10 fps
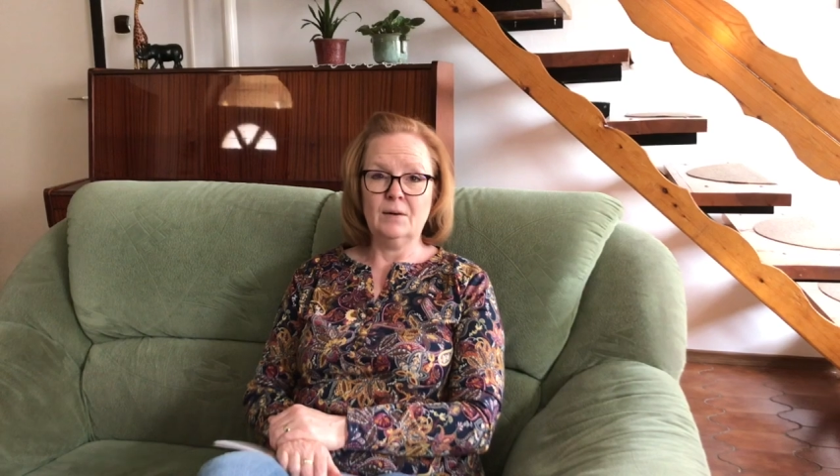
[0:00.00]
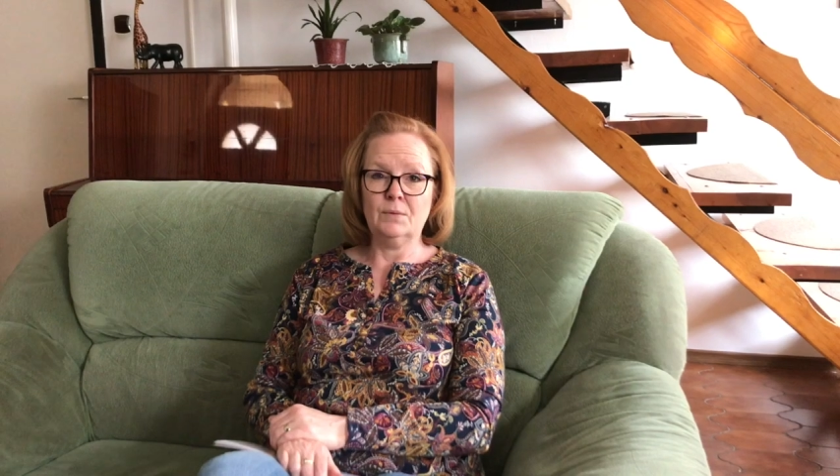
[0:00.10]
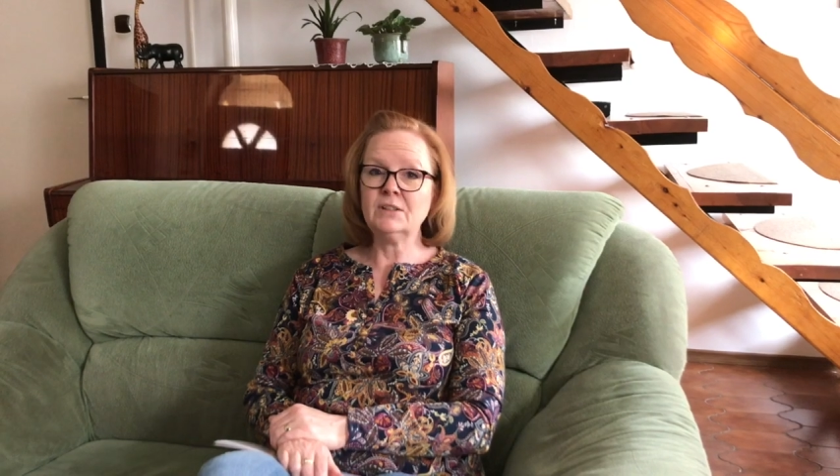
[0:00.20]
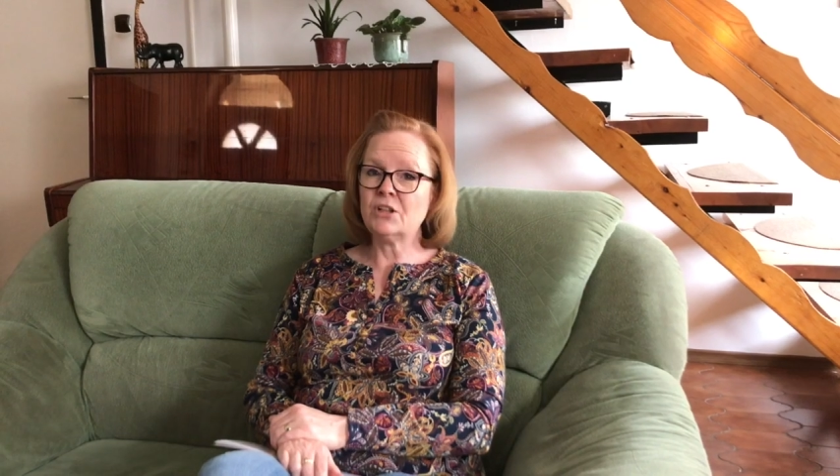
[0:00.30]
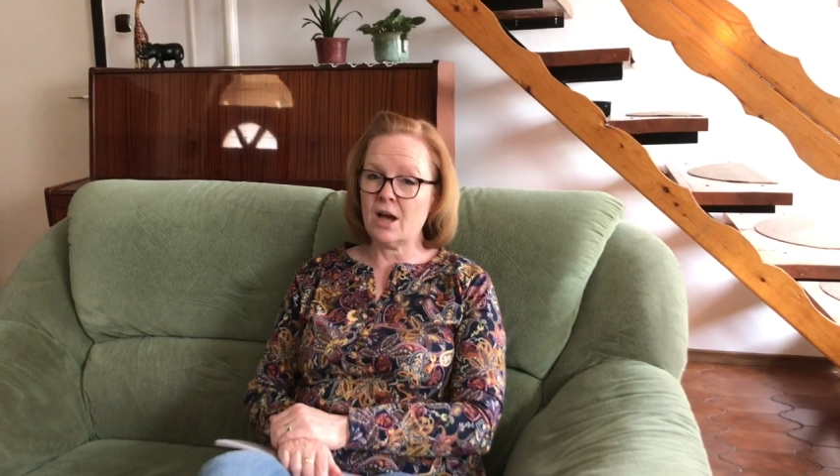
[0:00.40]

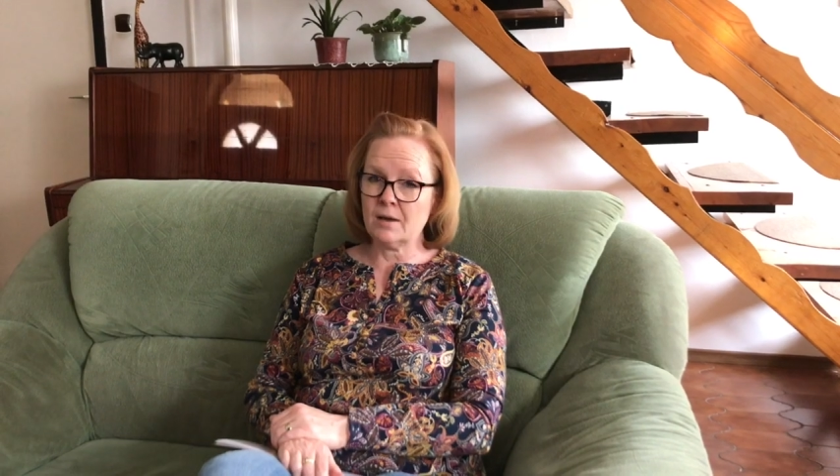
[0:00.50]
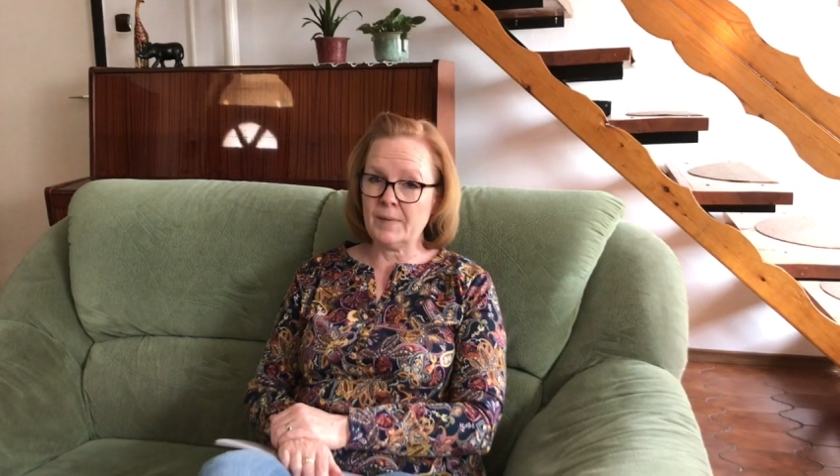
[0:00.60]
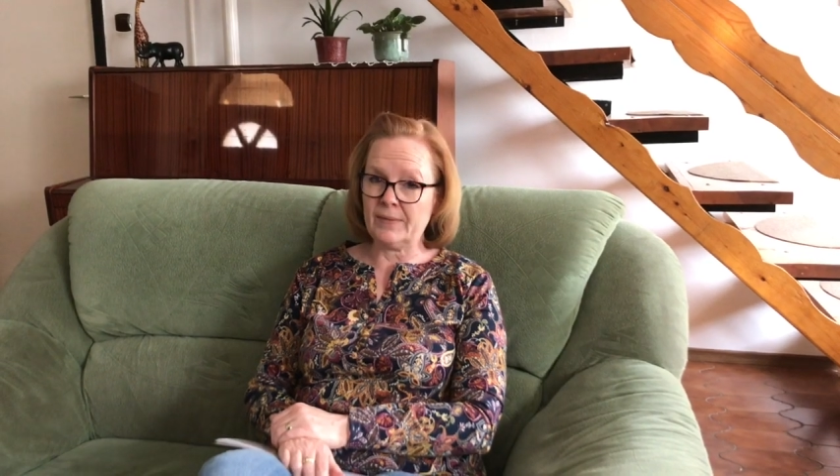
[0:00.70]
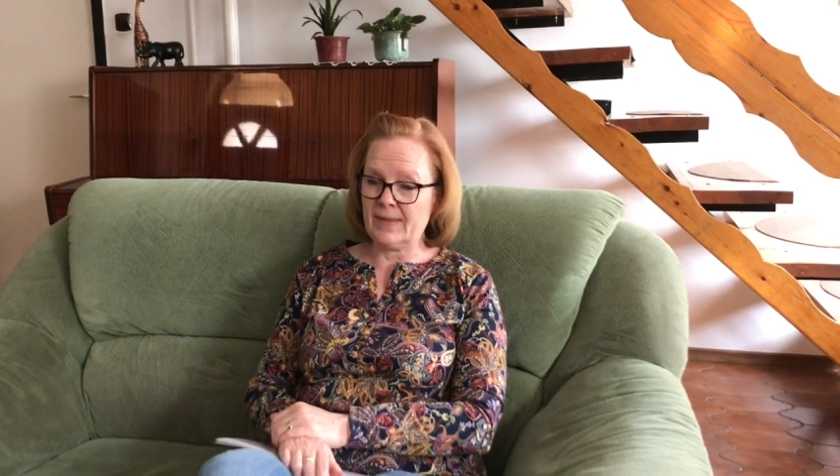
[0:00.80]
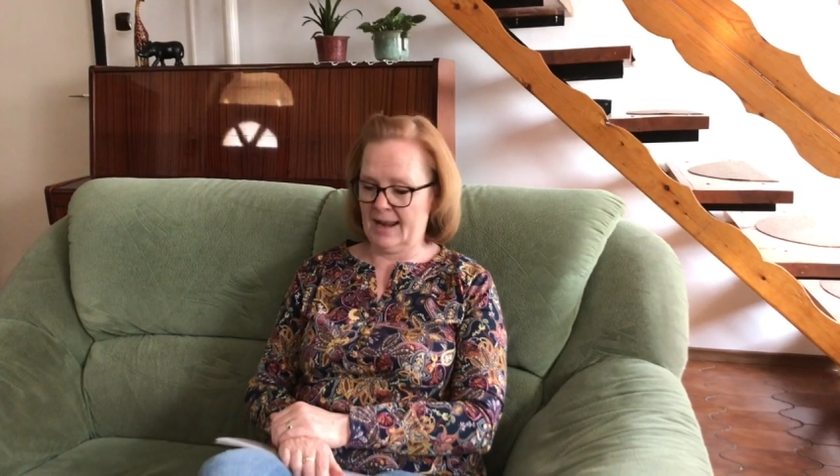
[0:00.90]
We'll talk
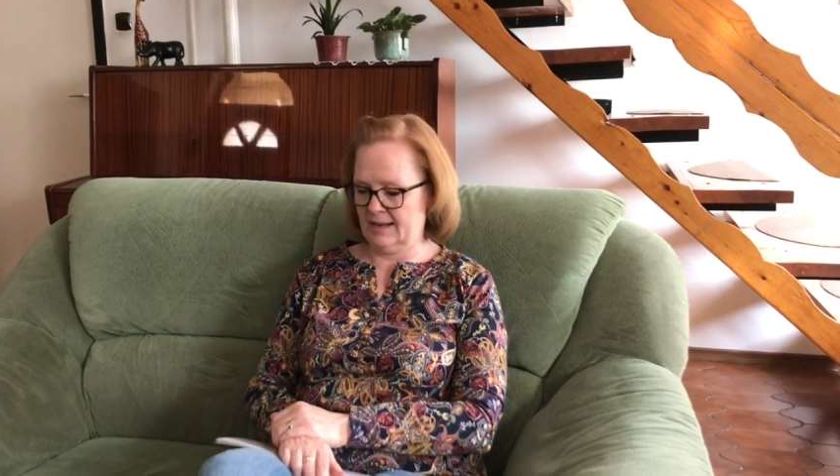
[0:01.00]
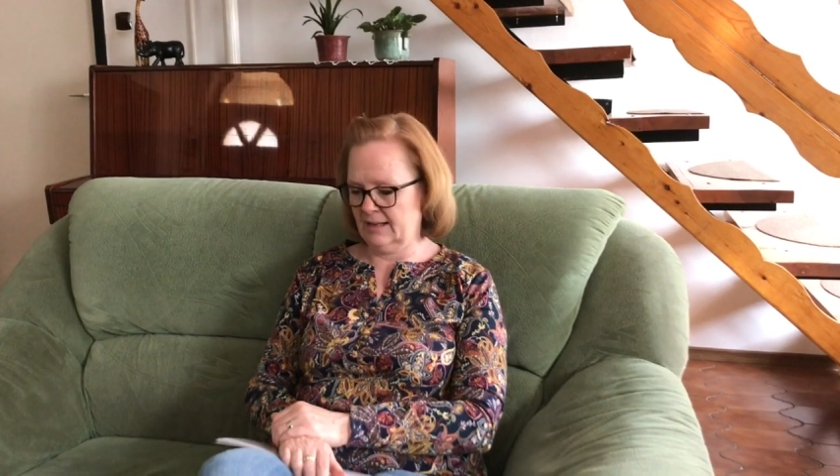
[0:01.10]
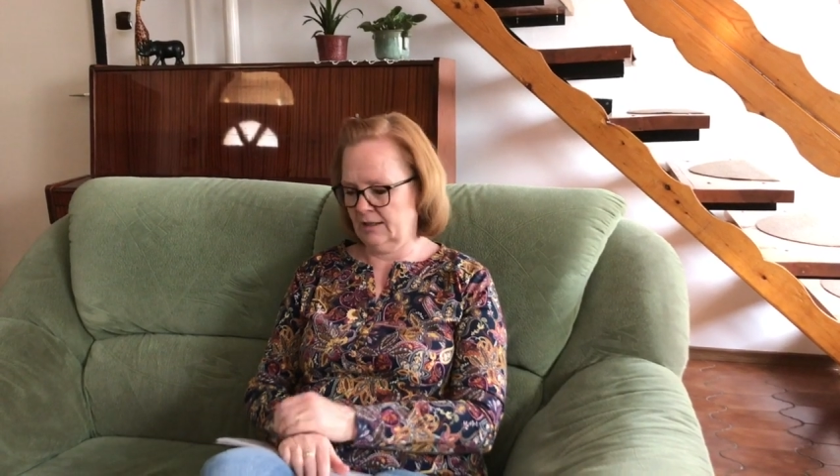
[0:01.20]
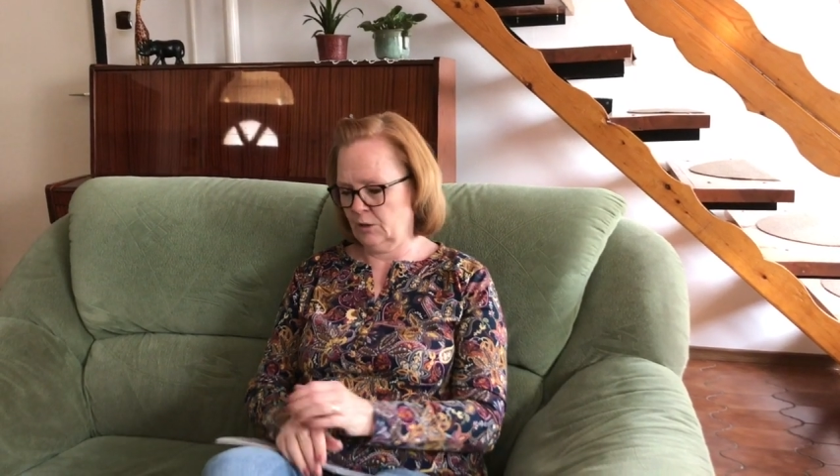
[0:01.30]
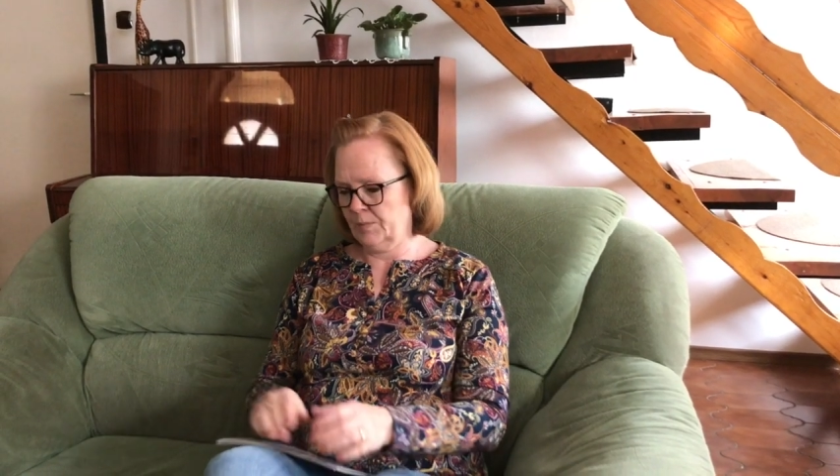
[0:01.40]
about that in
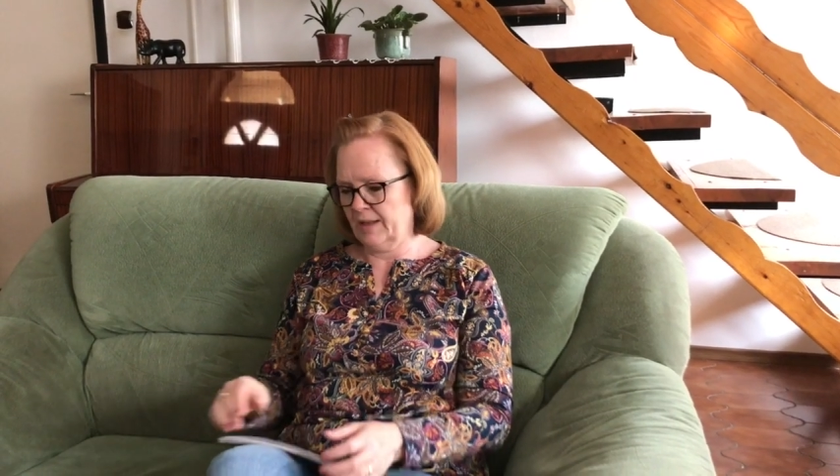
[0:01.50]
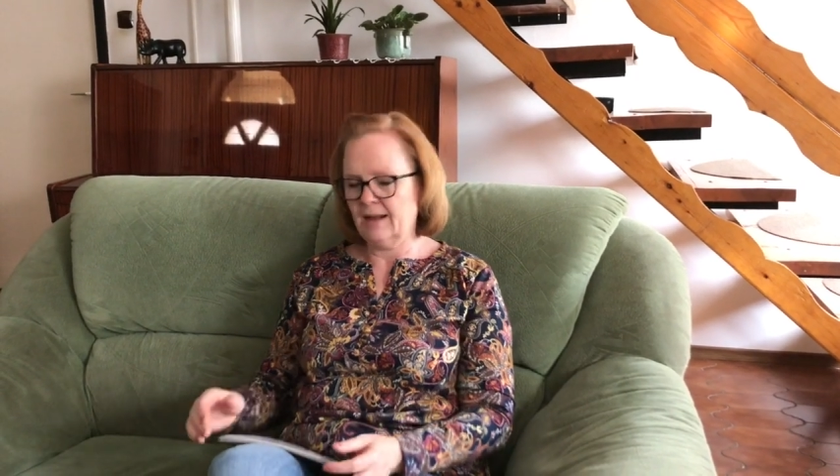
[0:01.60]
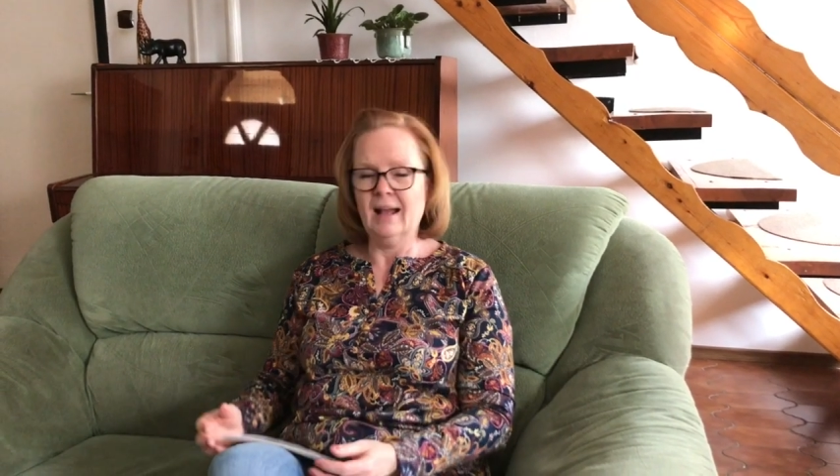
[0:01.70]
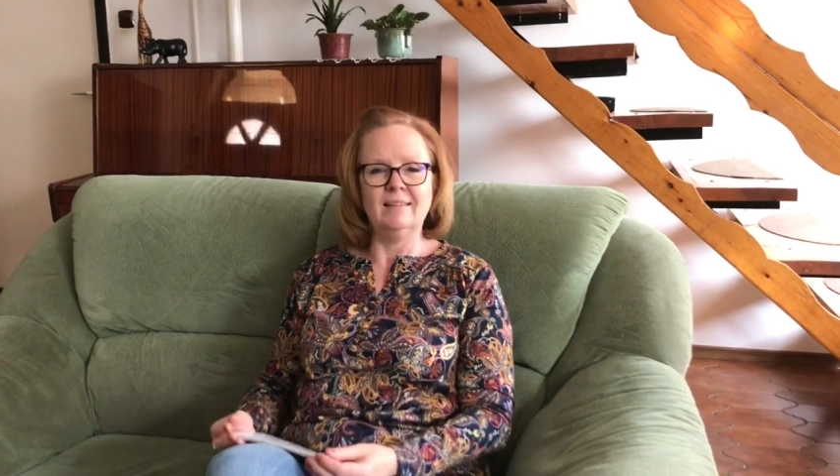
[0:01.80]
a little bit.